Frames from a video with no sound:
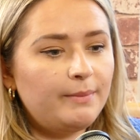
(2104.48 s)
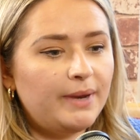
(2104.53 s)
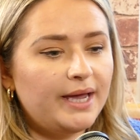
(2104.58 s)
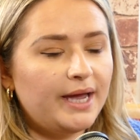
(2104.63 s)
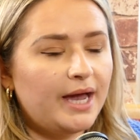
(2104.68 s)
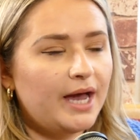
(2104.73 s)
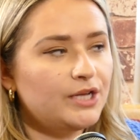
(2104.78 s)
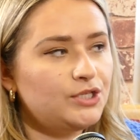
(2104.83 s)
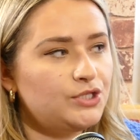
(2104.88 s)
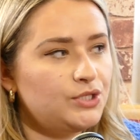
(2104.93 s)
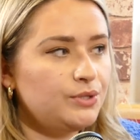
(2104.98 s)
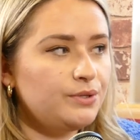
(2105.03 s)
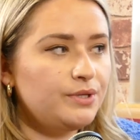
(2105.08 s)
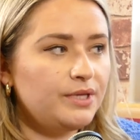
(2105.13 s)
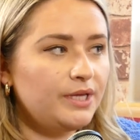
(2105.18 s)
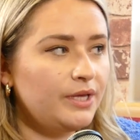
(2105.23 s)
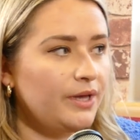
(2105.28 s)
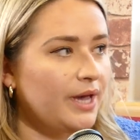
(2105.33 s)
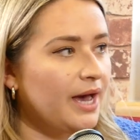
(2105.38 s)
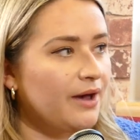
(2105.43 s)
like I do
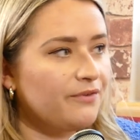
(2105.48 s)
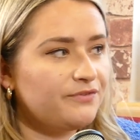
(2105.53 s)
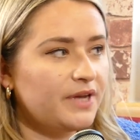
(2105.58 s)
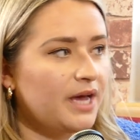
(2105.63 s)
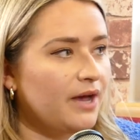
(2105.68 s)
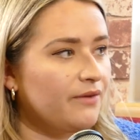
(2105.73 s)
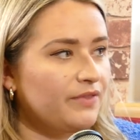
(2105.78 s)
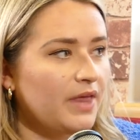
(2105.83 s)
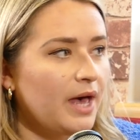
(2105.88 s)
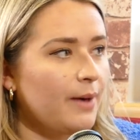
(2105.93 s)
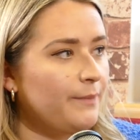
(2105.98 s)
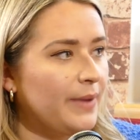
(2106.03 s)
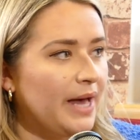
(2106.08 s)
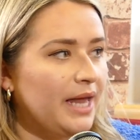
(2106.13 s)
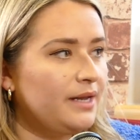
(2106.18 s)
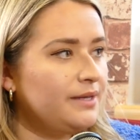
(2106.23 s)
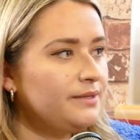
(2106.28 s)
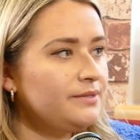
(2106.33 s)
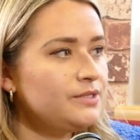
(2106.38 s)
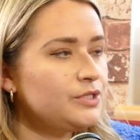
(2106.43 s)
think you have to have that
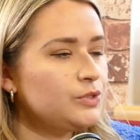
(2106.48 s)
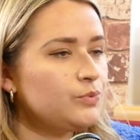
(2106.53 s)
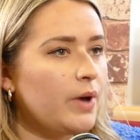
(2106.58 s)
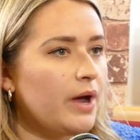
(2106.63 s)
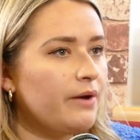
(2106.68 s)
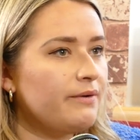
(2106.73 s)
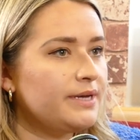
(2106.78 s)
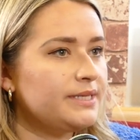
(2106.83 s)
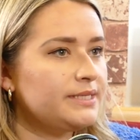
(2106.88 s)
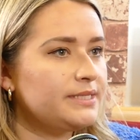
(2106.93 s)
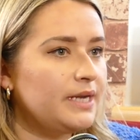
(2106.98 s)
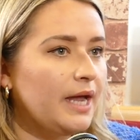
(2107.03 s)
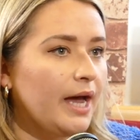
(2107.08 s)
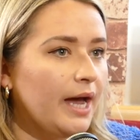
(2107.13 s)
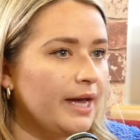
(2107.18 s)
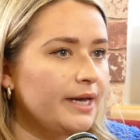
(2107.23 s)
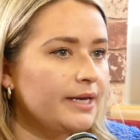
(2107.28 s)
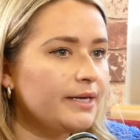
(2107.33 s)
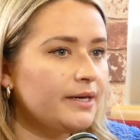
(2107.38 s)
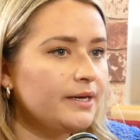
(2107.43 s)
balance where it's
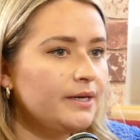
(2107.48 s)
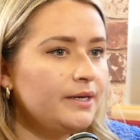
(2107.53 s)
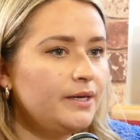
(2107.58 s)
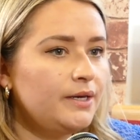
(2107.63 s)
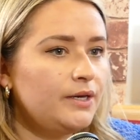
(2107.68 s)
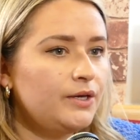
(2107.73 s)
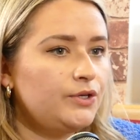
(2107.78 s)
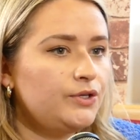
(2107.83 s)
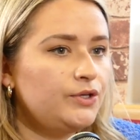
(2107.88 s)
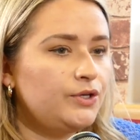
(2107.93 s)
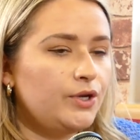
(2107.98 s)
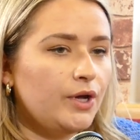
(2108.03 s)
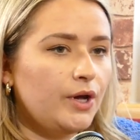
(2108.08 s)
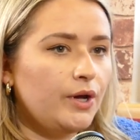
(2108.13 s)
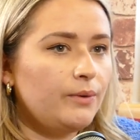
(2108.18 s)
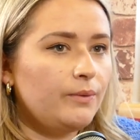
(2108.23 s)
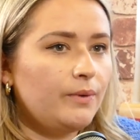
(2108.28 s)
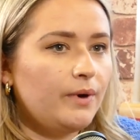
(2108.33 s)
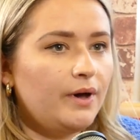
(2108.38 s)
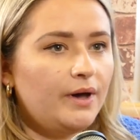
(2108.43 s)
like, you
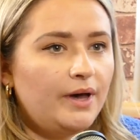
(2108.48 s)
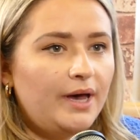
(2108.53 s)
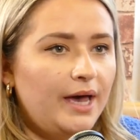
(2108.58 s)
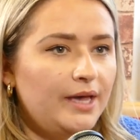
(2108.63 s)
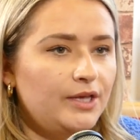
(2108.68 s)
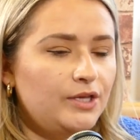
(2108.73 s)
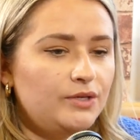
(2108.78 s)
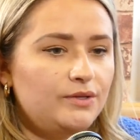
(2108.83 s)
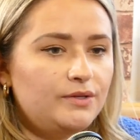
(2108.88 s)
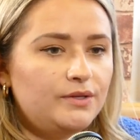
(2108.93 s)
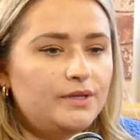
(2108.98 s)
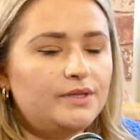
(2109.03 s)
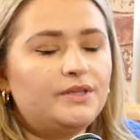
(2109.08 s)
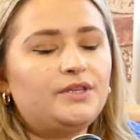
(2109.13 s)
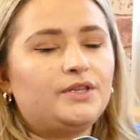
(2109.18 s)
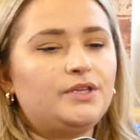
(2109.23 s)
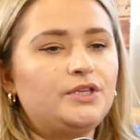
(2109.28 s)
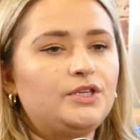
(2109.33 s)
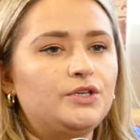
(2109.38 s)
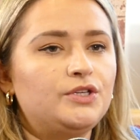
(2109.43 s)
know,
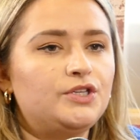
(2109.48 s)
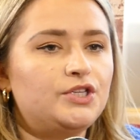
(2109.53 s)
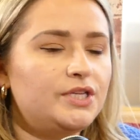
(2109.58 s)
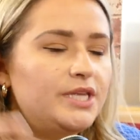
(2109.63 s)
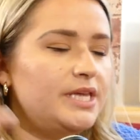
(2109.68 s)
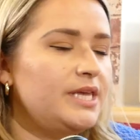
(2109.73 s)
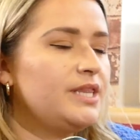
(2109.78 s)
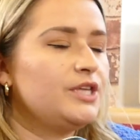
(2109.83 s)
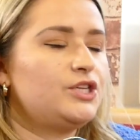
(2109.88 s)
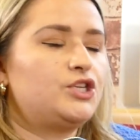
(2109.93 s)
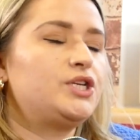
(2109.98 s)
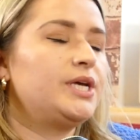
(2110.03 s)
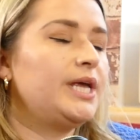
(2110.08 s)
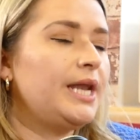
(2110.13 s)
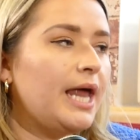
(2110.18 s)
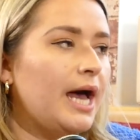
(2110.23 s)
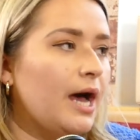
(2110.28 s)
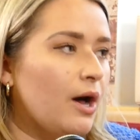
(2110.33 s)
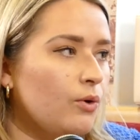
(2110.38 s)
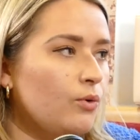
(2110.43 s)
you either chill
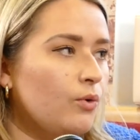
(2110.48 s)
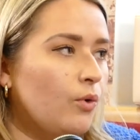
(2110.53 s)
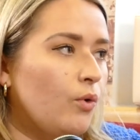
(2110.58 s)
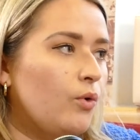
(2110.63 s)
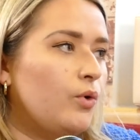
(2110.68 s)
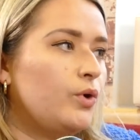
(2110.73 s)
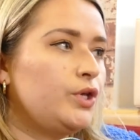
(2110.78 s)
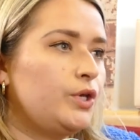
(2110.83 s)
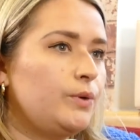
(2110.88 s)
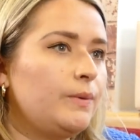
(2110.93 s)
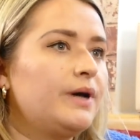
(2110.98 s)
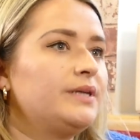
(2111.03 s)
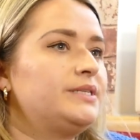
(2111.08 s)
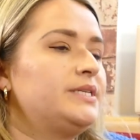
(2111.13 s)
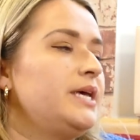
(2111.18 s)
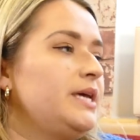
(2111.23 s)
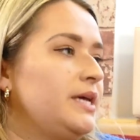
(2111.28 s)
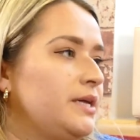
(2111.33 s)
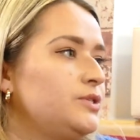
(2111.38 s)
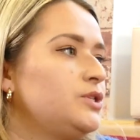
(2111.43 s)
out or you are
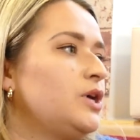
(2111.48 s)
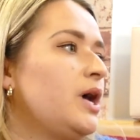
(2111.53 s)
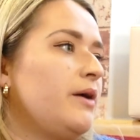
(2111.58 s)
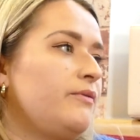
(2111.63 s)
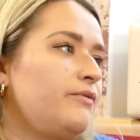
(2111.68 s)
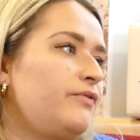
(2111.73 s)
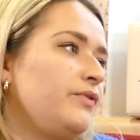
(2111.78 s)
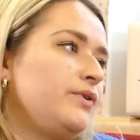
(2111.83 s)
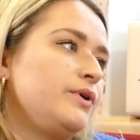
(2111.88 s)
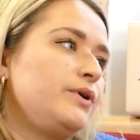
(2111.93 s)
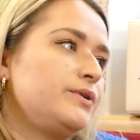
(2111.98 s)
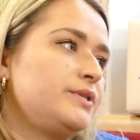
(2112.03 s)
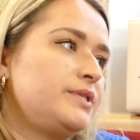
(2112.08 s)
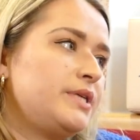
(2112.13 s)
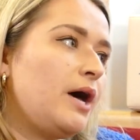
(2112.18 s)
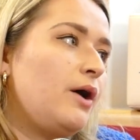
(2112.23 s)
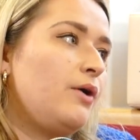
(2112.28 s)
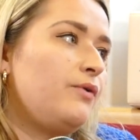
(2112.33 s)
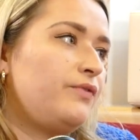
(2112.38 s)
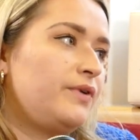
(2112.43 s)
taking time for
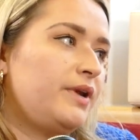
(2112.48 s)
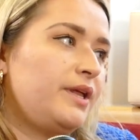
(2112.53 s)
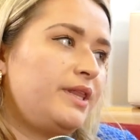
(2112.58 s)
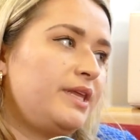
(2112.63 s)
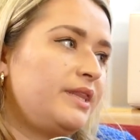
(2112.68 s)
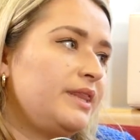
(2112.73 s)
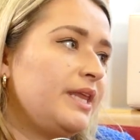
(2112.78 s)
yourself, and I think